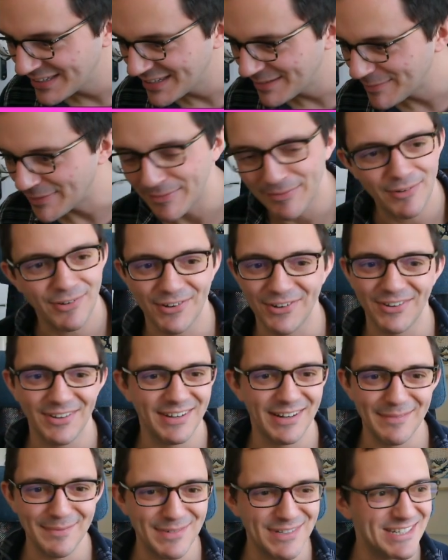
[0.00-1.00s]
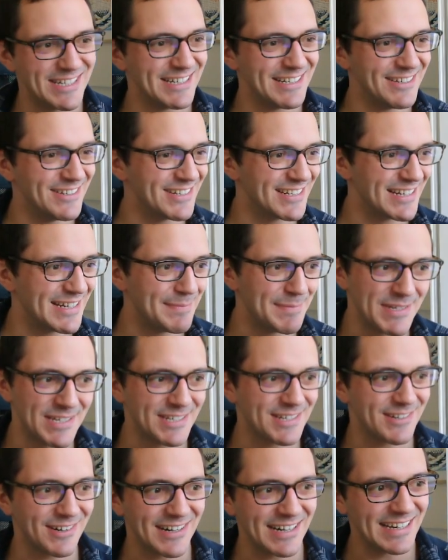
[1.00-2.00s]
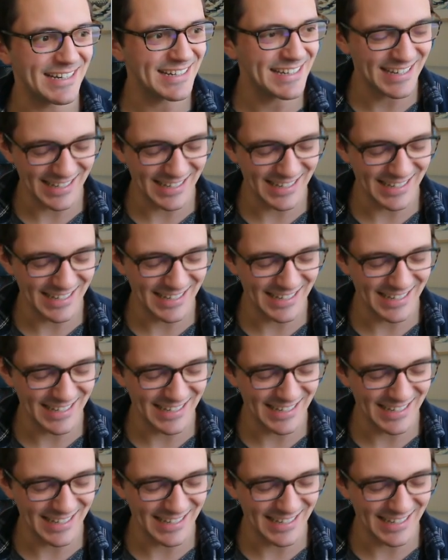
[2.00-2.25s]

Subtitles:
People have got numbers and usernames, it's great.